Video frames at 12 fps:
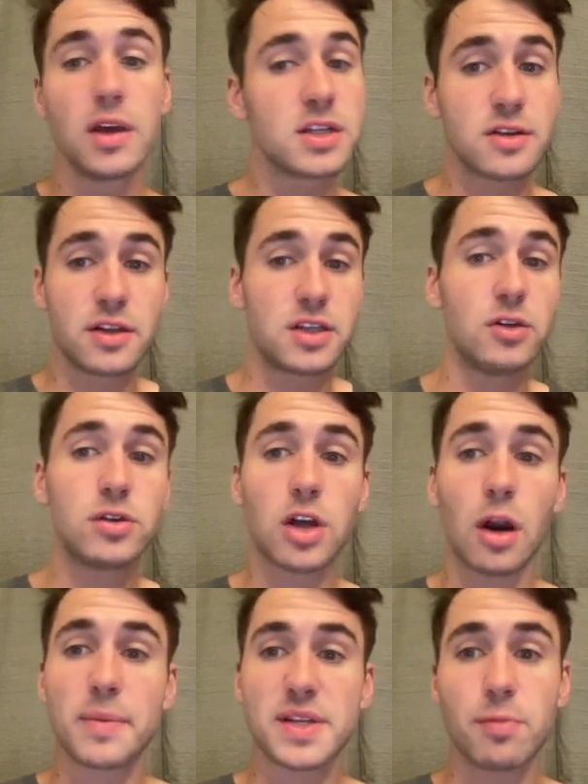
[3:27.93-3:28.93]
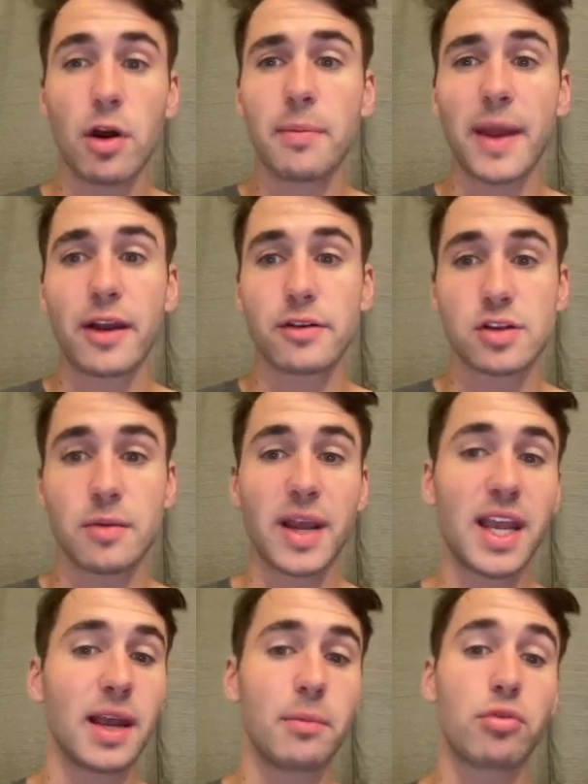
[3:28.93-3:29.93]
So the two sharpest bookmakers are
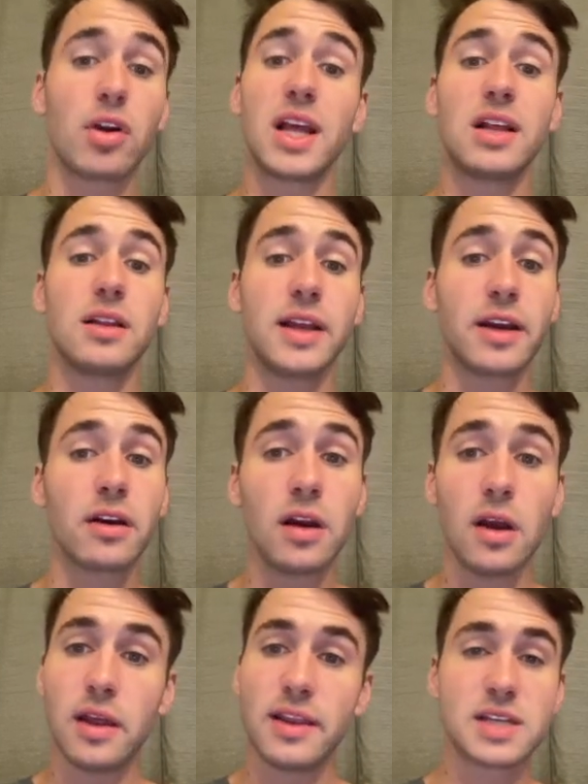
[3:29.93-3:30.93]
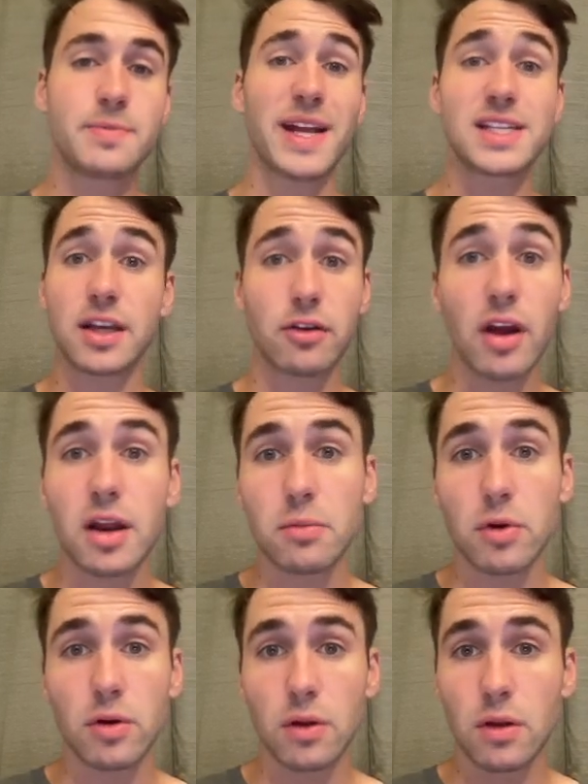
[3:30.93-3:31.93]
making it pretty clear this bet's
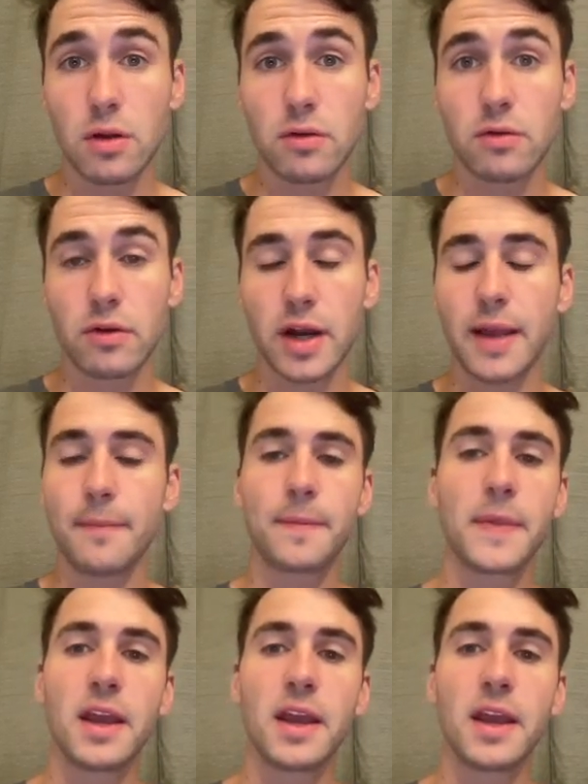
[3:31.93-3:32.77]
incredible, right?